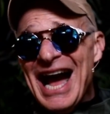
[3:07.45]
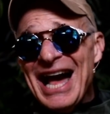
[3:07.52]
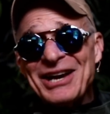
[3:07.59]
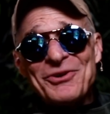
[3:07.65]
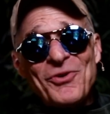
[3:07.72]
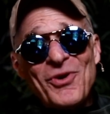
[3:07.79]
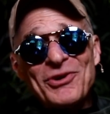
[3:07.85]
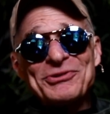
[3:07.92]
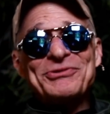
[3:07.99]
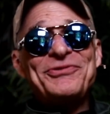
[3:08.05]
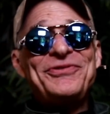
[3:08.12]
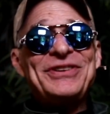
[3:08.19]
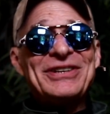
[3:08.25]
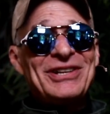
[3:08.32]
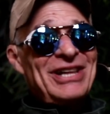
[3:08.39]
I don't want to
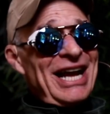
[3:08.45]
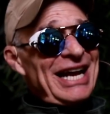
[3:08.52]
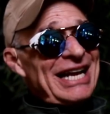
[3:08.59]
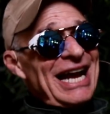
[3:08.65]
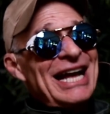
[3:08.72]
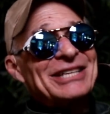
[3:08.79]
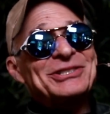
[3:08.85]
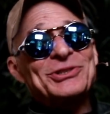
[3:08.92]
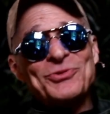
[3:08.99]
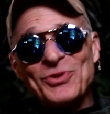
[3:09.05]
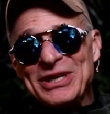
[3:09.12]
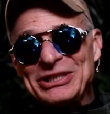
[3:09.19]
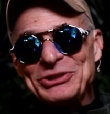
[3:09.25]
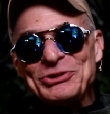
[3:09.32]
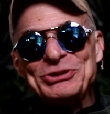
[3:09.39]
feel like I
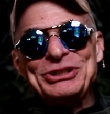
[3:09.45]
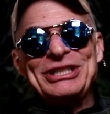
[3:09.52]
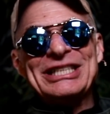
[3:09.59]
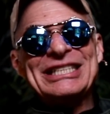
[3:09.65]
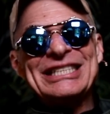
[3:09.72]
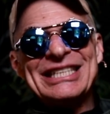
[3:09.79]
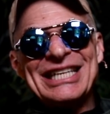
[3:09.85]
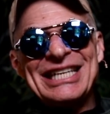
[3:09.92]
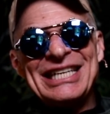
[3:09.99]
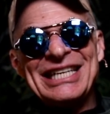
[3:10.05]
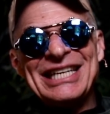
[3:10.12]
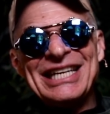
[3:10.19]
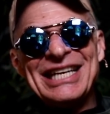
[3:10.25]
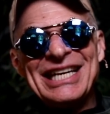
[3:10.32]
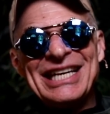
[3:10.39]
swindled you, son.
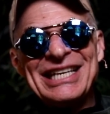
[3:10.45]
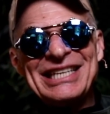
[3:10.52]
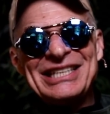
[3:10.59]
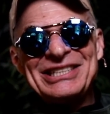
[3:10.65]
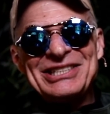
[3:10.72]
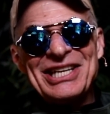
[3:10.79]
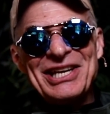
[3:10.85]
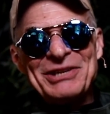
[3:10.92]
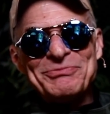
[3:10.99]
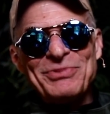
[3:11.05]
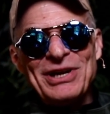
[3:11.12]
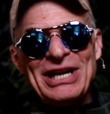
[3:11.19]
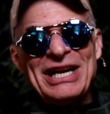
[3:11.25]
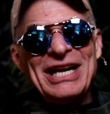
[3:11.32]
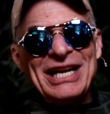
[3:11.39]
You said,
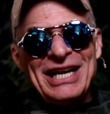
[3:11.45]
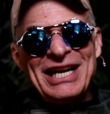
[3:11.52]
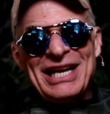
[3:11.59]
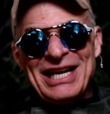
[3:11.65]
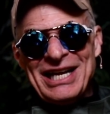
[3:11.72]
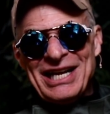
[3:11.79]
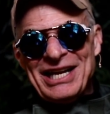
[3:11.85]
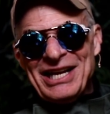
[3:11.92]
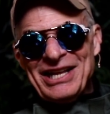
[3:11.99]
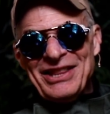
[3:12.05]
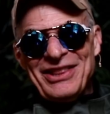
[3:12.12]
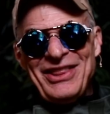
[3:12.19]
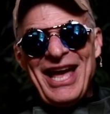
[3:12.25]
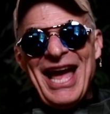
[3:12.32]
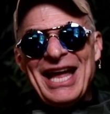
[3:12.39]
but
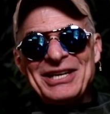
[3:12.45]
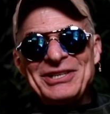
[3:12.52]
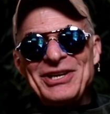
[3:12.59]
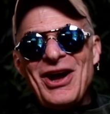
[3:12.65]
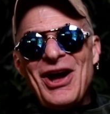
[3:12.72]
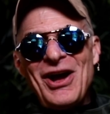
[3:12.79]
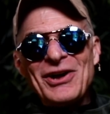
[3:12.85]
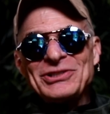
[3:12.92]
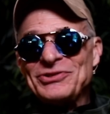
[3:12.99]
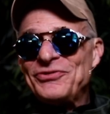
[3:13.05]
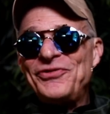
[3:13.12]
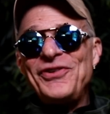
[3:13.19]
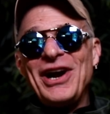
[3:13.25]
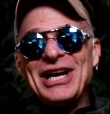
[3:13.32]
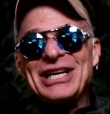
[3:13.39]
that dog's a
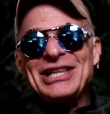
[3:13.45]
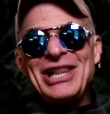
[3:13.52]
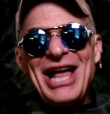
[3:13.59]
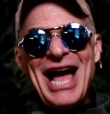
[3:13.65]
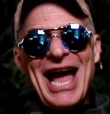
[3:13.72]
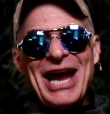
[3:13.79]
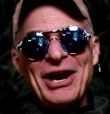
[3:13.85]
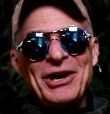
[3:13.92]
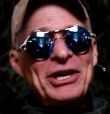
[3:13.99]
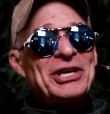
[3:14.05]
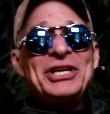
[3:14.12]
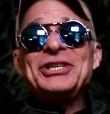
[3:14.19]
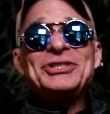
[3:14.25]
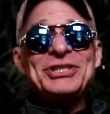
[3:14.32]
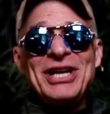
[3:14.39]
fucking liar.
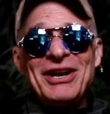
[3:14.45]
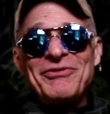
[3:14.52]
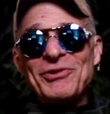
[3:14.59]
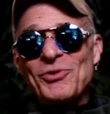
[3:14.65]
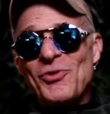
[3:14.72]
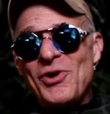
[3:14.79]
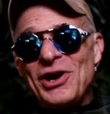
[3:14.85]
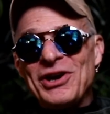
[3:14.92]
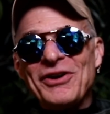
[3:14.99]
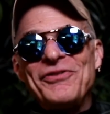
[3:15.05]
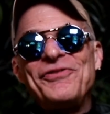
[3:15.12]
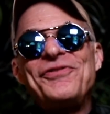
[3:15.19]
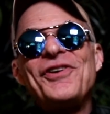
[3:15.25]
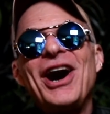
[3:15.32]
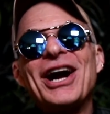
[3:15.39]
He's never won a
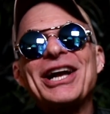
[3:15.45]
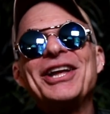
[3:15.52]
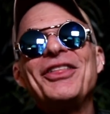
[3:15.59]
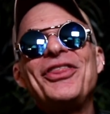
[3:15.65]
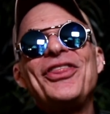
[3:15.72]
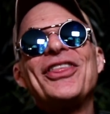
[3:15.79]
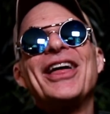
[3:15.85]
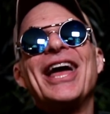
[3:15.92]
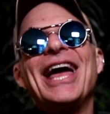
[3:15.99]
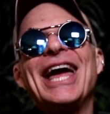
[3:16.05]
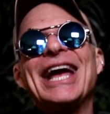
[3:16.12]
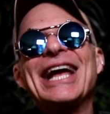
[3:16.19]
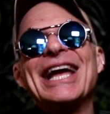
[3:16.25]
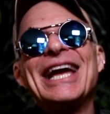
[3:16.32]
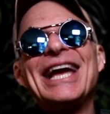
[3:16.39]
fucking thing